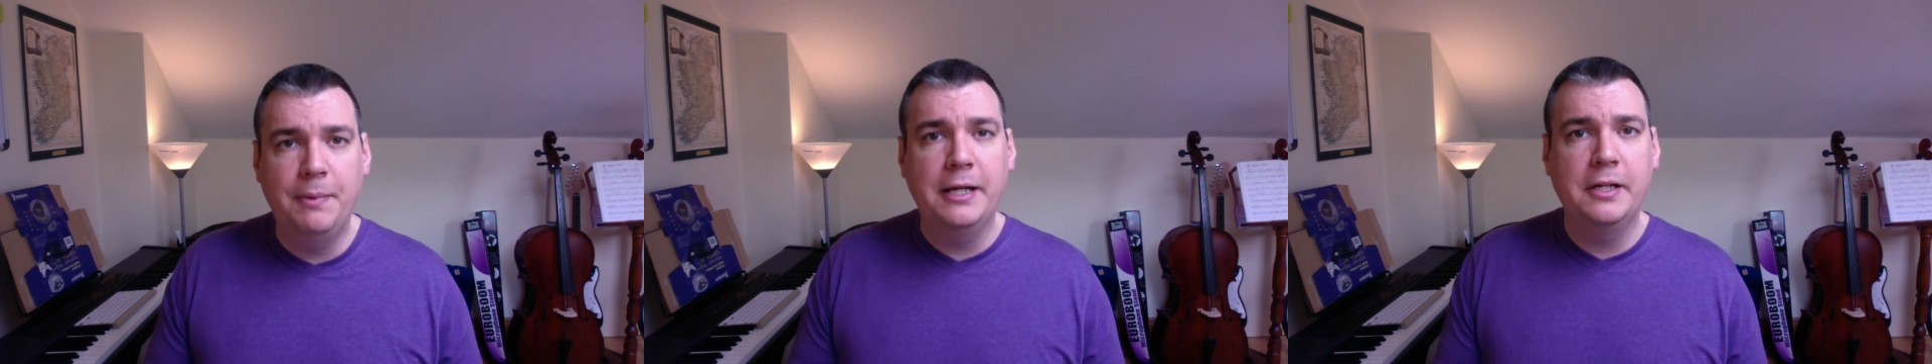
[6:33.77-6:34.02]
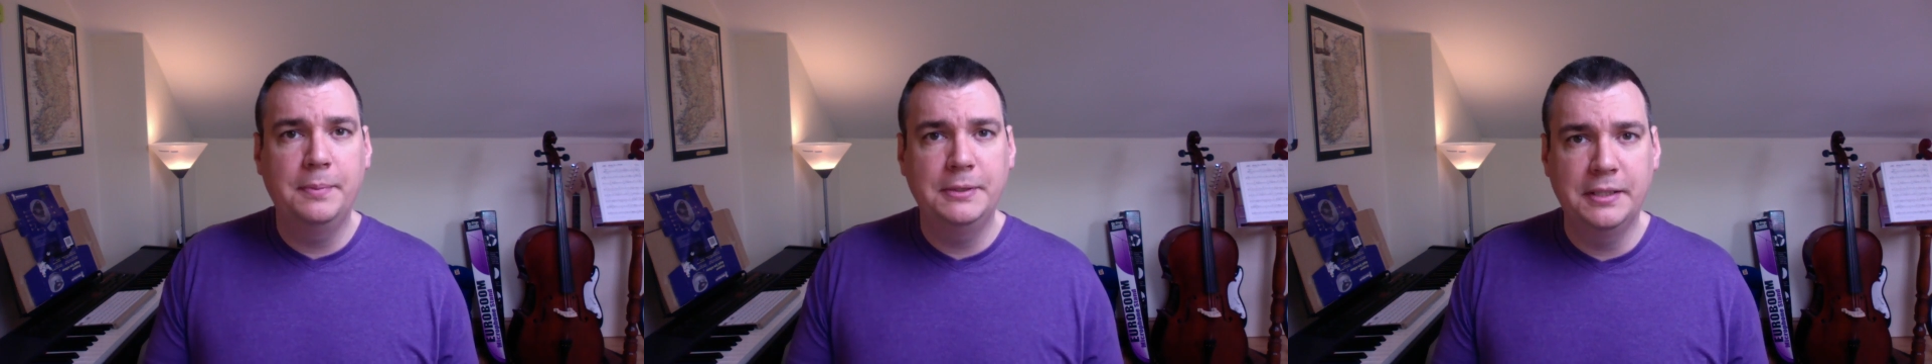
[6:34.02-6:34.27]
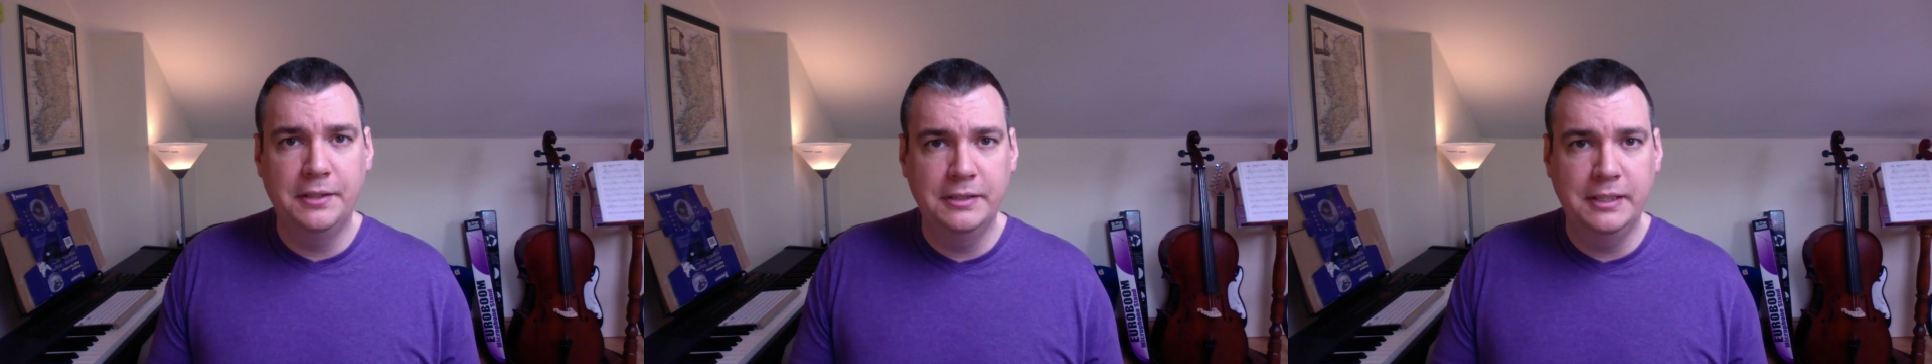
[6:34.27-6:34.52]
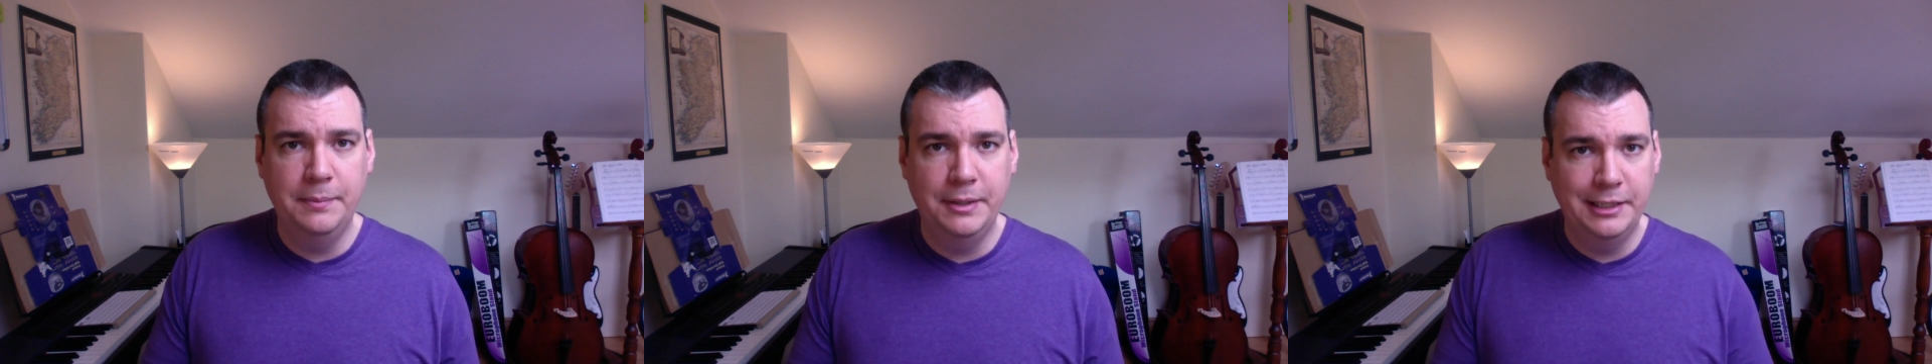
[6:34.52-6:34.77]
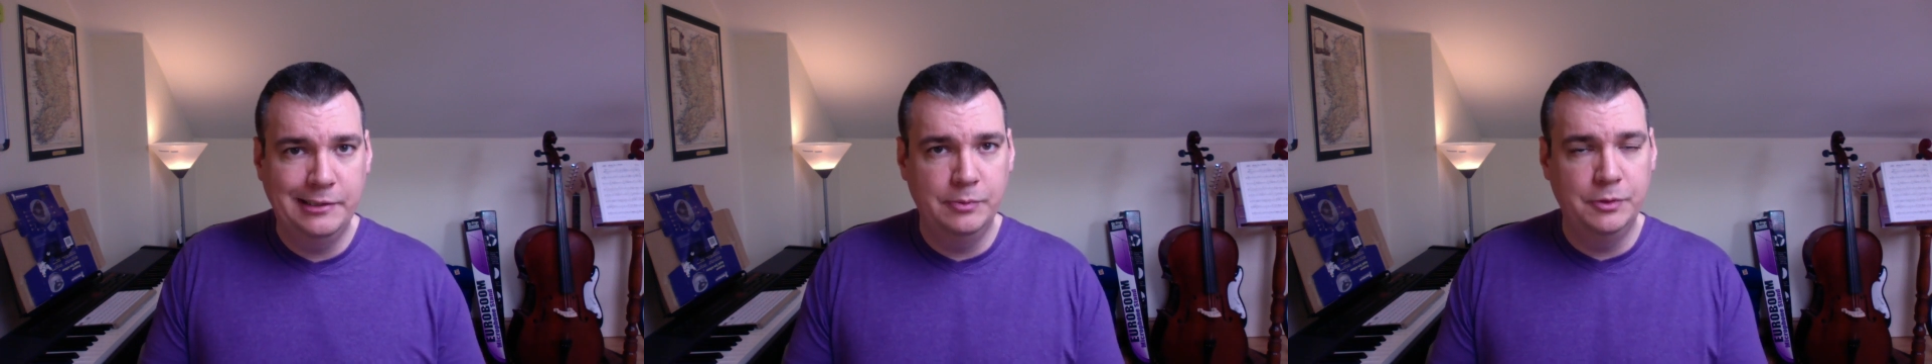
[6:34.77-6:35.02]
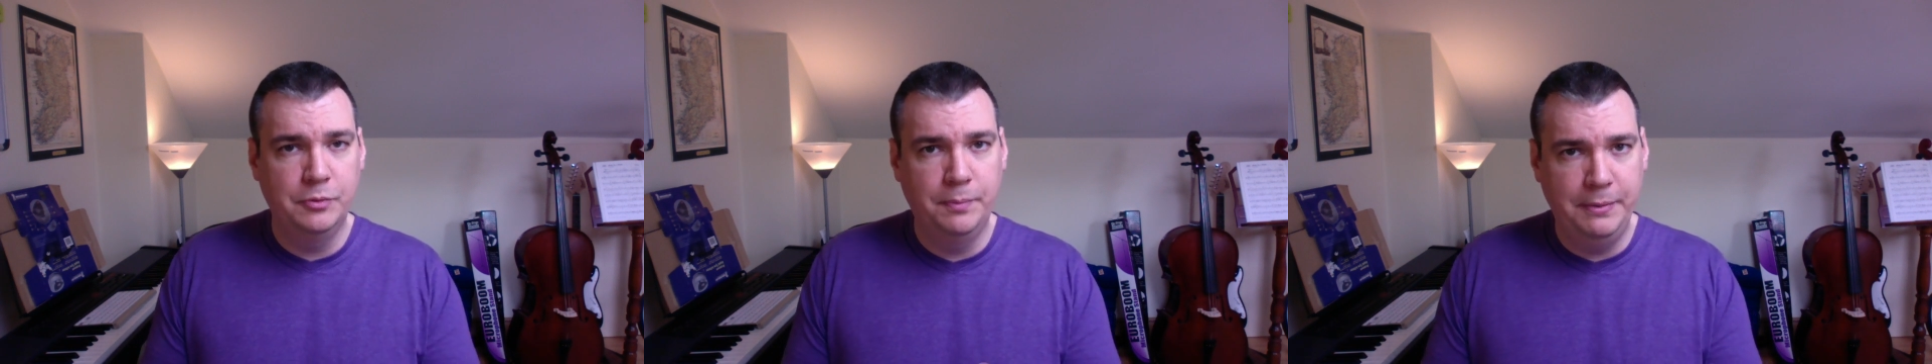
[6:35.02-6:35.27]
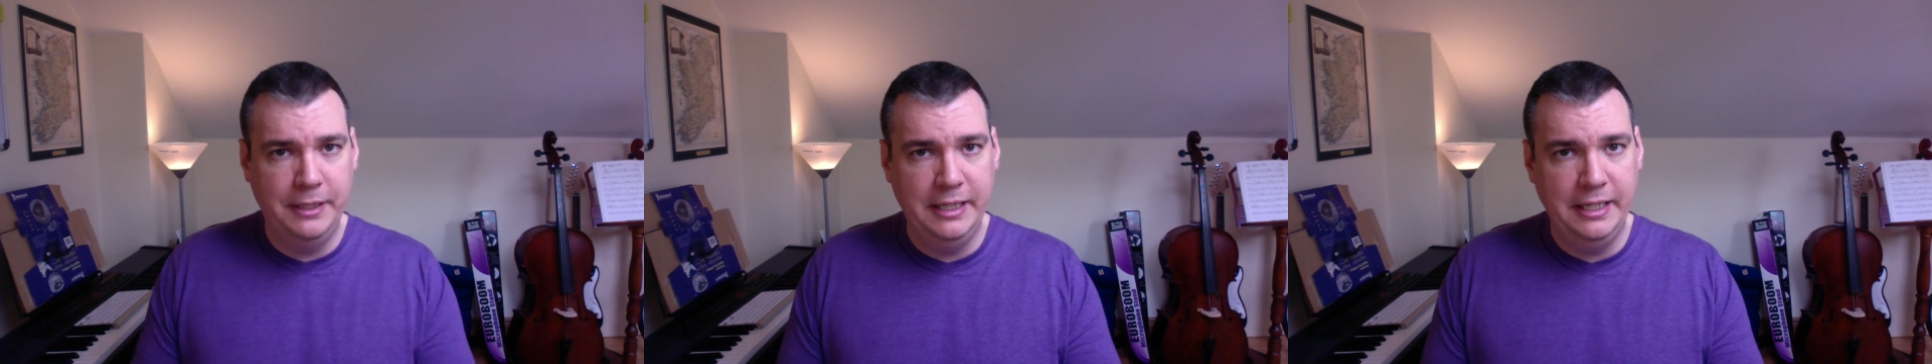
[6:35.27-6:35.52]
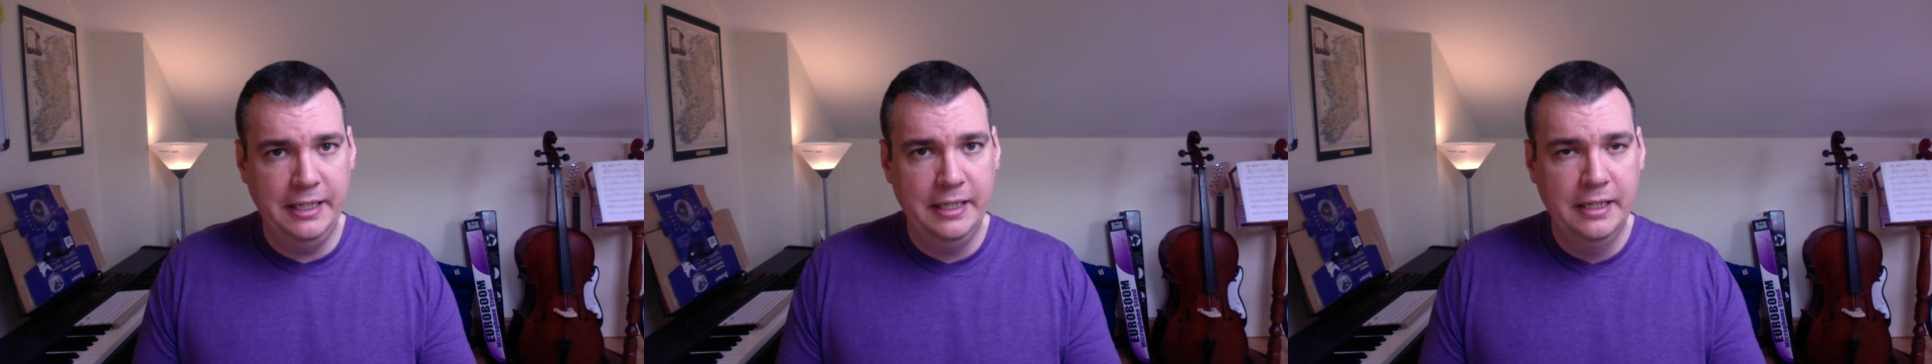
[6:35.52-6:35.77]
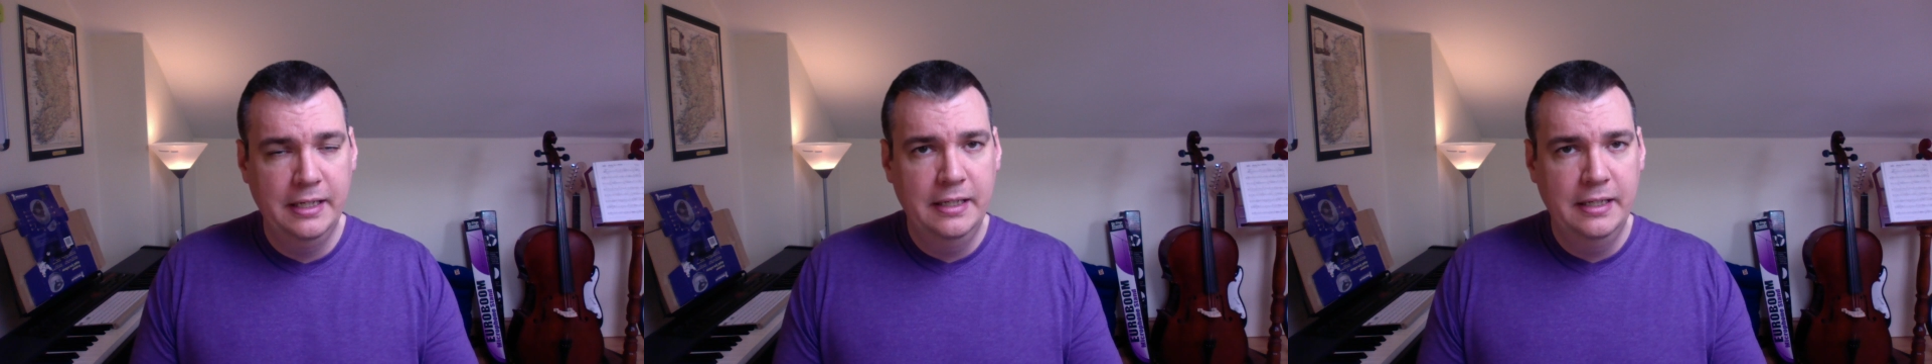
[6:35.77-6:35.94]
back up to 13 minutes, which would be